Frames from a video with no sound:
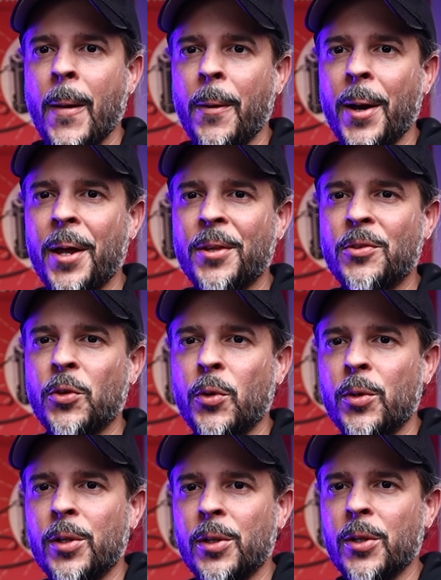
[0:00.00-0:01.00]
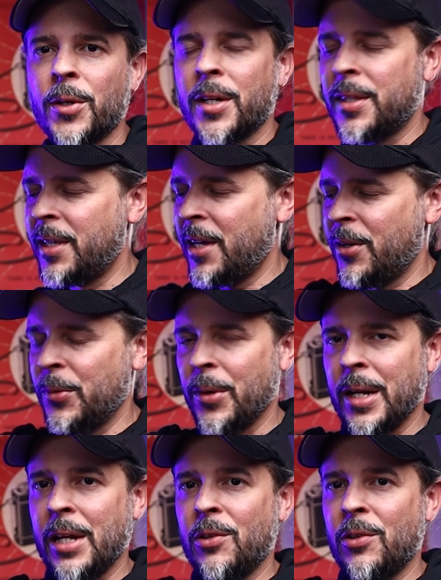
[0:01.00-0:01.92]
All right, so look at that already.